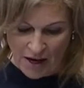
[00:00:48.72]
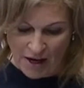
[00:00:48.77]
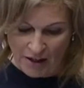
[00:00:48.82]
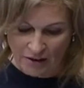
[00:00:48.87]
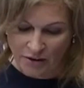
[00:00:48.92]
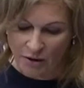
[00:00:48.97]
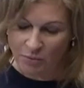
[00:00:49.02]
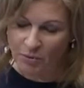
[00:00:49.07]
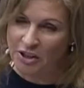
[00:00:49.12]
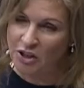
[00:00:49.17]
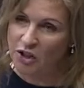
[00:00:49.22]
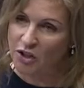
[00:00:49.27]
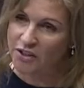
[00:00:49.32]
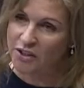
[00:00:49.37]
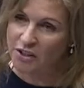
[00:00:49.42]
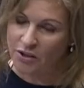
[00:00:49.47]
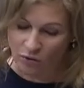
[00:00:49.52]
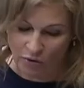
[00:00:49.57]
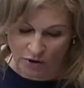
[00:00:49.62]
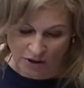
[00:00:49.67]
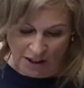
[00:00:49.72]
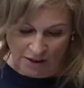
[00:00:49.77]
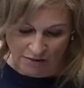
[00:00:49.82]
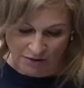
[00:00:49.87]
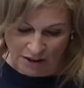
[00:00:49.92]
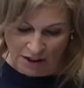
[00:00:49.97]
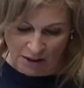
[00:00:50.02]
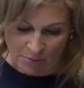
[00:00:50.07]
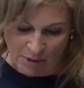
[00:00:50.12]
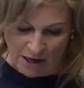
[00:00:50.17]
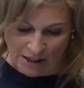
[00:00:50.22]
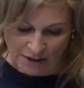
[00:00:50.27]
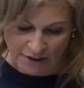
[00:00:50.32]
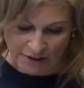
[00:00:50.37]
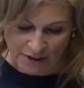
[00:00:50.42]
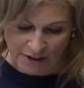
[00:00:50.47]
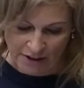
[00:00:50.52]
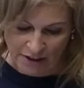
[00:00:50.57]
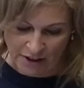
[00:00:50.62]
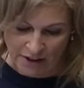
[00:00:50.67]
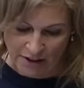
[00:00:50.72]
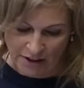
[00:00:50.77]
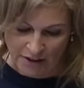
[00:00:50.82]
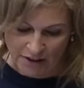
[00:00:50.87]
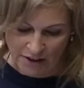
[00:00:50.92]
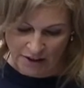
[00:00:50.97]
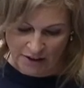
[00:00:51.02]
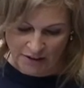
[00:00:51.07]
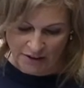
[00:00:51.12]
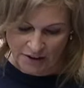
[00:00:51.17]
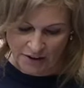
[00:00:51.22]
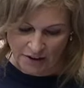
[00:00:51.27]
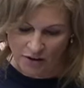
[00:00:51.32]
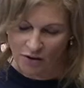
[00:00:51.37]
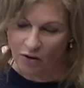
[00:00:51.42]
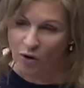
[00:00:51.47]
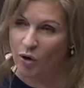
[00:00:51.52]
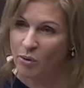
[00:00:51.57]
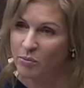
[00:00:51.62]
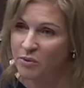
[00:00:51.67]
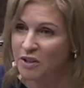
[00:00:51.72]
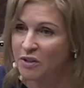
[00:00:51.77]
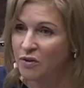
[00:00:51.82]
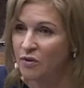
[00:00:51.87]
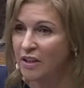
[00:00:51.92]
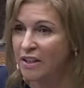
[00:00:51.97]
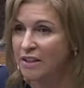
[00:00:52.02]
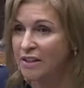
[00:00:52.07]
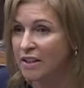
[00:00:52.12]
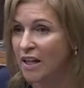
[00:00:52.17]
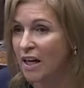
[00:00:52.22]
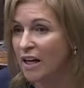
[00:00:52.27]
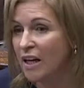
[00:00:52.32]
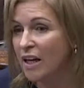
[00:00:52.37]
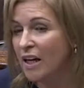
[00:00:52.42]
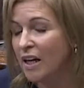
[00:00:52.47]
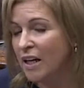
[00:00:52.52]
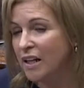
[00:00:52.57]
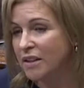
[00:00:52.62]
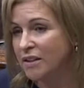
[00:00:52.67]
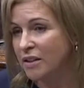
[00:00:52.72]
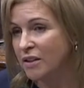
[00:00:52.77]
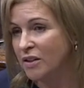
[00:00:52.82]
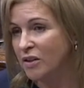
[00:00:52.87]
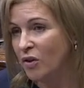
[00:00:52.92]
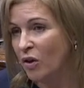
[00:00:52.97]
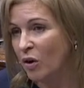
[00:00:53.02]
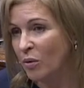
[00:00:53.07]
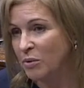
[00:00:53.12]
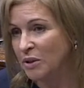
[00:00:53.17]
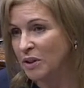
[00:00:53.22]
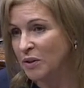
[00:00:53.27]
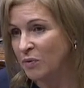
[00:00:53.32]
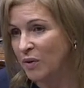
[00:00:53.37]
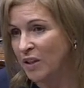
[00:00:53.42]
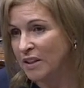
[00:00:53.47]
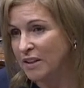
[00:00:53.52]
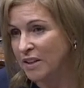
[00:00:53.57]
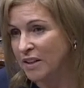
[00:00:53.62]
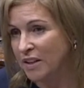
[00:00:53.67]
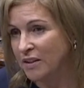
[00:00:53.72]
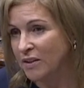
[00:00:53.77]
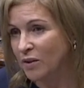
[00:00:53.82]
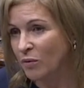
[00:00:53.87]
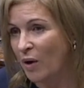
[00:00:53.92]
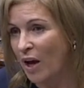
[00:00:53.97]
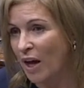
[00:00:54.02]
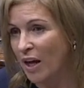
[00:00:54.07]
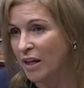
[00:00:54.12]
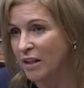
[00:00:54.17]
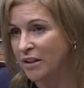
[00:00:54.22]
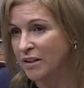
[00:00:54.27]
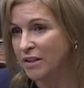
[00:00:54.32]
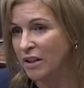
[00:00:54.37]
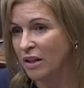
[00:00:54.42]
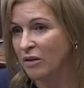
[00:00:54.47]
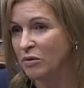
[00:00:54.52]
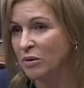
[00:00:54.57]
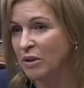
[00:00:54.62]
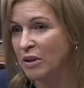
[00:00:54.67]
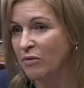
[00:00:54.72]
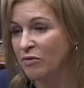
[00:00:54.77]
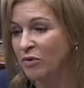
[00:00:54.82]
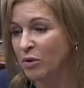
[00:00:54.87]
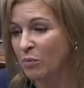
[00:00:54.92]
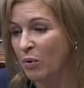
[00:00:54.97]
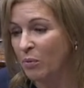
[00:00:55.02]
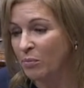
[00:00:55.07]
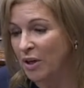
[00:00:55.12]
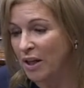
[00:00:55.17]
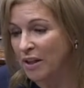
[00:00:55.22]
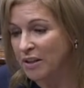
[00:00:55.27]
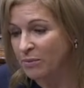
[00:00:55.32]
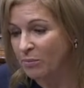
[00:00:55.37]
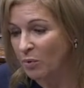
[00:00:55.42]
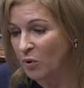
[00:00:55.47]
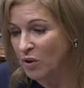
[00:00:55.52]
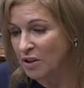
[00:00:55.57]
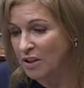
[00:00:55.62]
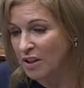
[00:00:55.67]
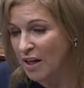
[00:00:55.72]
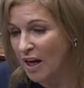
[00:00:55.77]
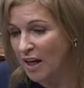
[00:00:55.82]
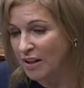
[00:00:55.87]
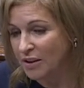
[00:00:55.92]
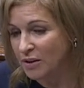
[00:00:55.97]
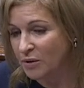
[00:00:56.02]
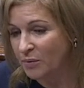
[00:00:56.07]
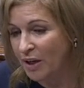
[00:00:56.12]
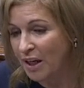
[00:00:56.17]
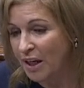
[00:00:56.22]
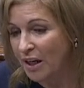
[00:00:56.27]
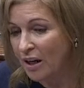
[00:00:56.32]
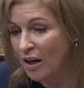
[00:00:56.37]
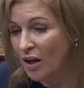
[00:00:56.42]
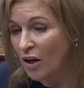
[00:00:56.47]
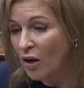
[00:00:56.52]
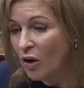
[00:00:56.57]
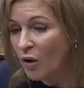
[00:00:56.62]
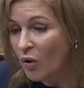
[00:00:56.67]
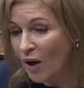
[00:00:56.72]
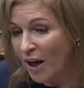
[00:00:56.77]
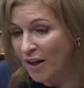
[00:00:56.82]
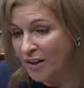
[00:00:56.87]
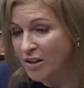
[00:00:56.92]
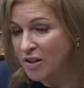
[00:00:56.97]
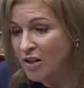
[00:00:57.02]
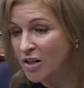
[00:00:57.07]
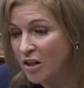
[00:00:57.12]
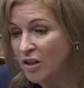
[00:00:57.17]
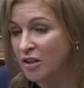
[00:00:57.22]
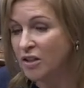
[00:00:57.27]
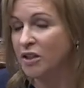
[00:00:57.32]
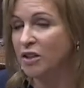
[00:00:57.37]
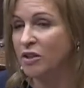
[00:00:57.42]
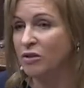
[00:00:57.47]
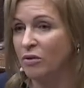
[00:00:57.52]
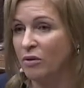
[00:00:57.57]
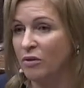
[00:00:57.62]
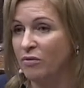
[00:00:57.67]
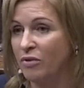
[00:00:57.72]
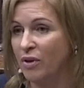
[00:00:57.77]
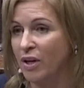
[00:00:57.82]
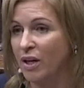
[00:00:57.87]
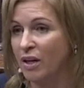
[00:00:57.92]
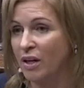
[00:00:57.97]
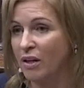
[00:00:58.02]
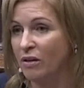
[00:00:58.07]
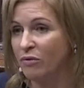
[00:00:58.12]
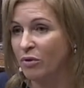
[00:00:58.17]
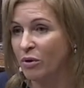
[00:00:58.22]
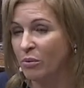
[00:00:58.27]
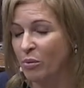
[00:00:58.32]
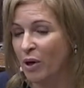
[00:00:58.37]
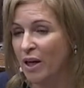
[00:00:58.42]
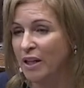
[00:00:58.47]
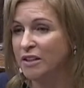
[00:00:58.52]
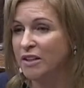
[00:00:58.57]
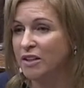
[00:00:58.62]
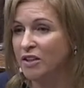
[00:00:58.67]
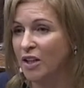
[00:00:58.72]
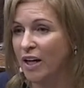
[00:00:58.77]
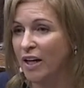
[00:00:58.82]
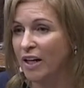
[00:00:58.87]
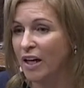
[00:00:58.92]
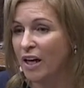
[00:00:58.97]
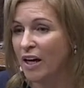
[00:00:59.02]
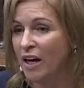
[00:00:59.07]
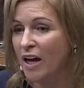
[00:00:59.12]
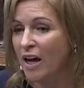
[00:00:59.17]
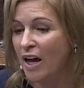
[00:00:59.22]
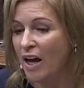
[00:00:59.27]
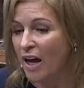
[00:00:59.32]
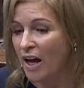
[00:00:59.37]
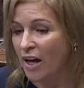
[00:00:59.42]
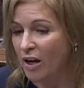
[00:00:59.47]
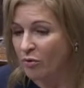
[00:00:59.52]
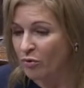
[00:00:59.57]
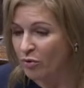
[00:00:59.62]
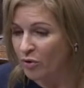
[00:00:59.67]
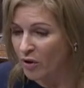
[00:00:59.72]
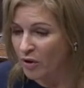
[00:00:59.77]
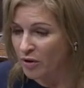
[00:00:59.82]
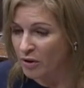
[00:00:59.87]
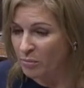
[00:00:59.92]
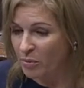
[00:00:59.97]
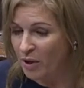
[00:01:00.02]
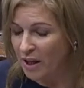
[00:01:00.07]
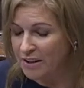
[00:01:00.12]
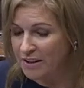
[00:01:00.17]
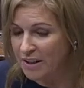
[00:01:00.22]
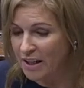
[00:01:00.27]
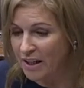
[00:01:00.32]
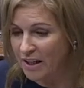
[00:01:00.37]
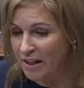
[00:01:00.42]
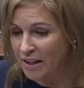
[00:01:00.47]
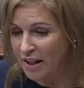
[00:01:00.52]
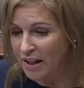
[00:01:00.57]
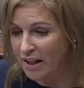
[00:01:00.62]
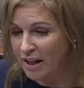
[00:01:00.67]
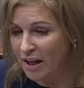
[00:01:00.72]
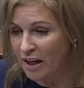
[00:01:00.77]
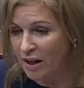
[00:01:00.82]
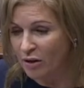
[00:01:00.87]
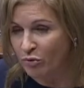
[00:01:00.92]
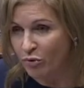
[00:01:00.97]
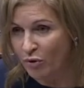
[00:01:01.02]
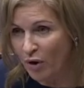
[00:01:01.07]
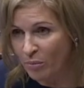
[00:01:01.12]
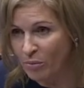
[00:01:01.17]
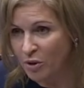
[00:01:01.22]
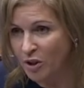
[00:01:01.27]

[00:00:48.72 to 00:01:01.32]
So we just don't have the capacity there, and I think it's an enormous risk. It's an enormous risk as well in terms of the woman I spoke to last week who had an urgent referral for breast check for the breast clinic from